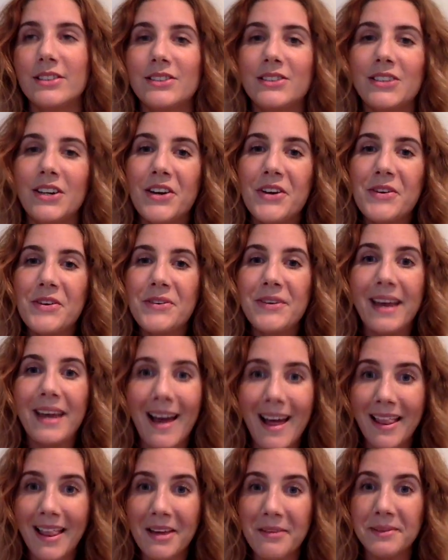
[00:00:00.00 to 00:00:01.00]

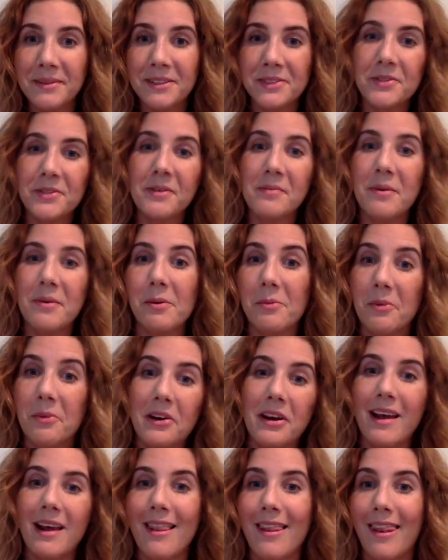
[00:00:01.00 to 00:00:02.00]
Let me talk about what
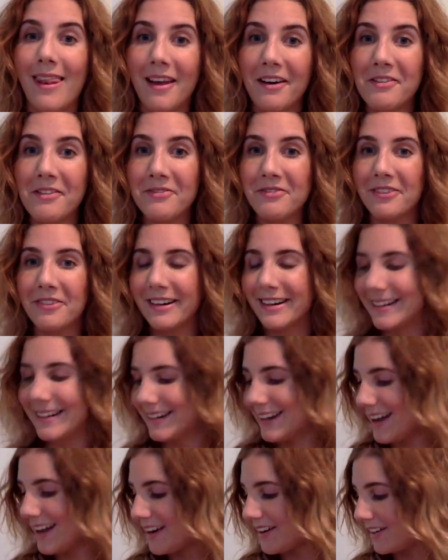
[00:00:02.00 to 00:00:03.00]
I love right
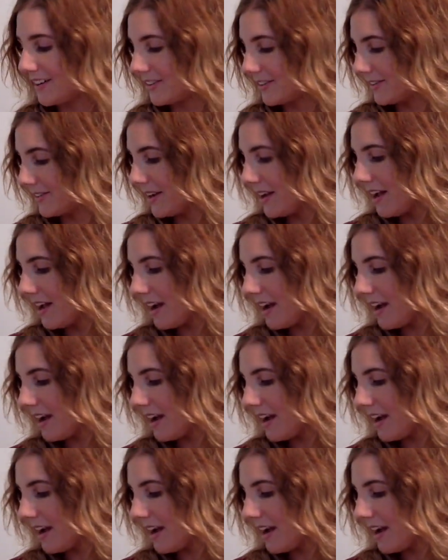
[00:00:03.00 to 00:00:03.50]
now.